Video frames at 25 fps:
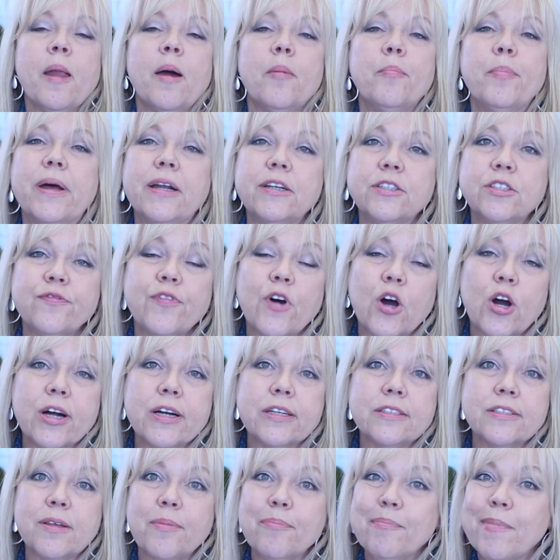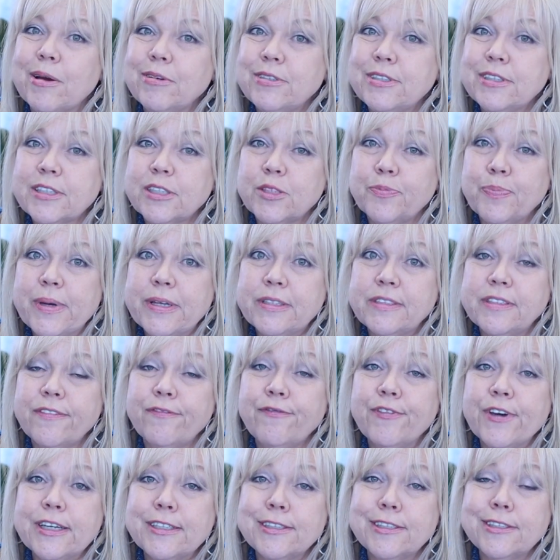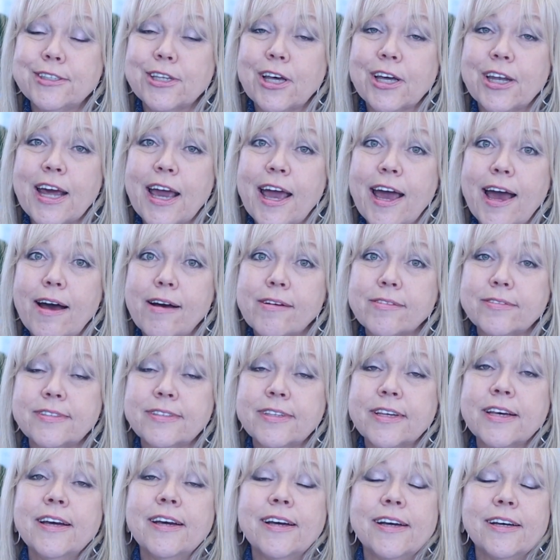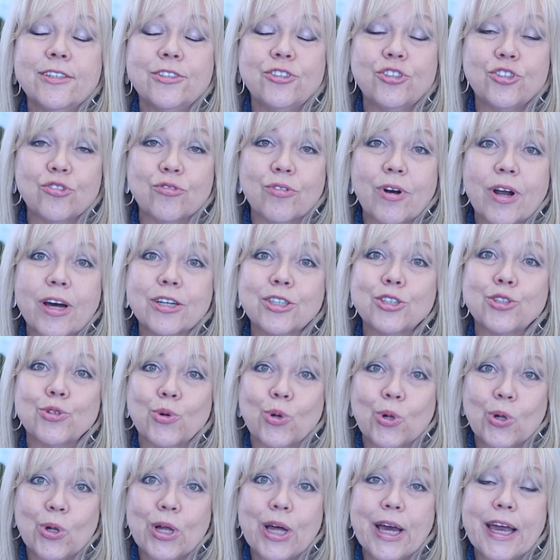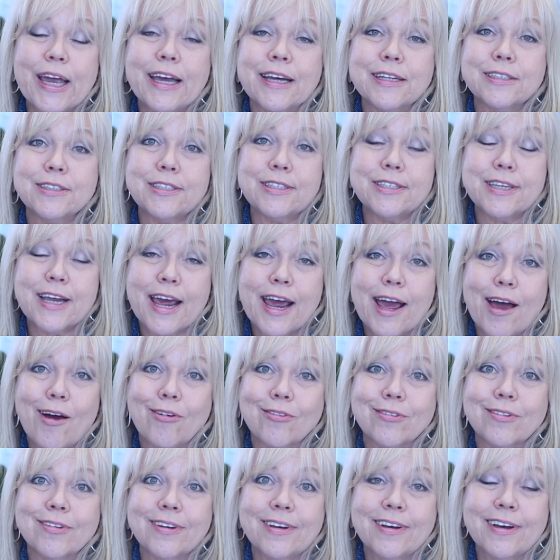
But as far as most expensive fixes on a house, structural, hands down.